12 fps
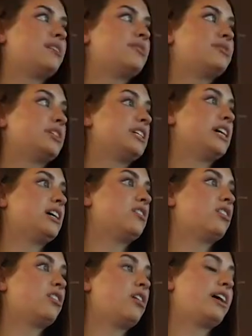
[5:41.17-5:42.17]
would really
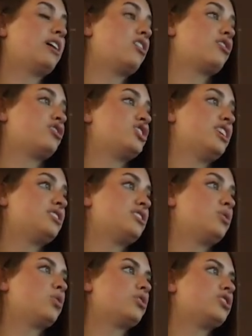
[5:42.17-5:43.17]
hurt our chances
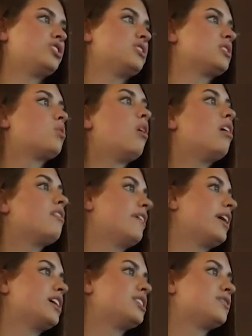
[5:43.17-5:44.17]
or just
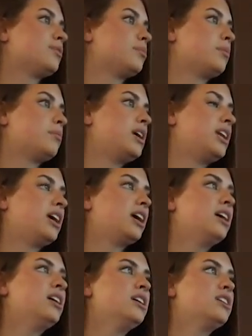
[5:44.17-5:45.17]
disqualify us from competing.
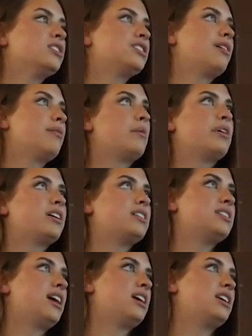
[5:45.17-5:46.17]
So we weren't going to
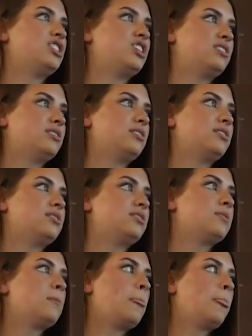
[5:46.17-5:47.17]
take any
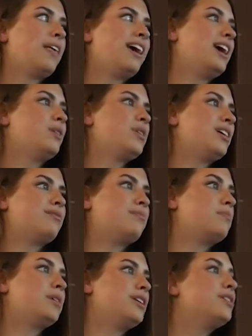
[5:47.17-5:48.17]
chances, and we
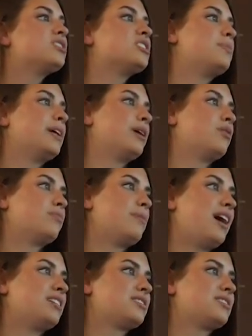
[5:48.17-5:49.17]
had been used to playing with
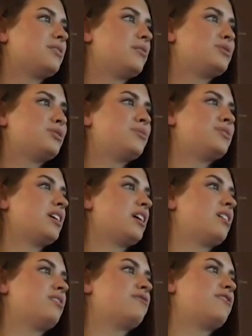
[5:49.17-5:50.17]
masks, so it was almost like
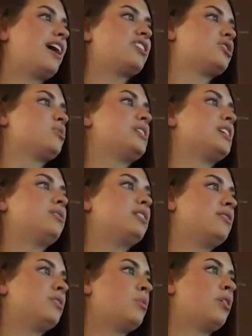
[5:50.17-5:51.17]
a factor we didn't
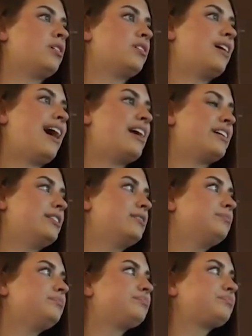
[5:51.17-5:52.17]
even want to add
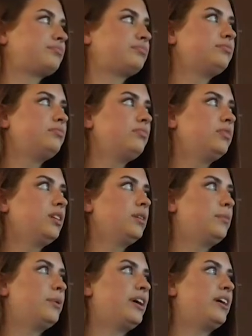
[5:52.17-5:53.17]
in.
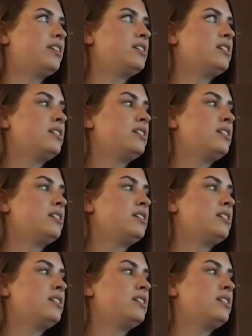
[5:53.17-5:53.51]
But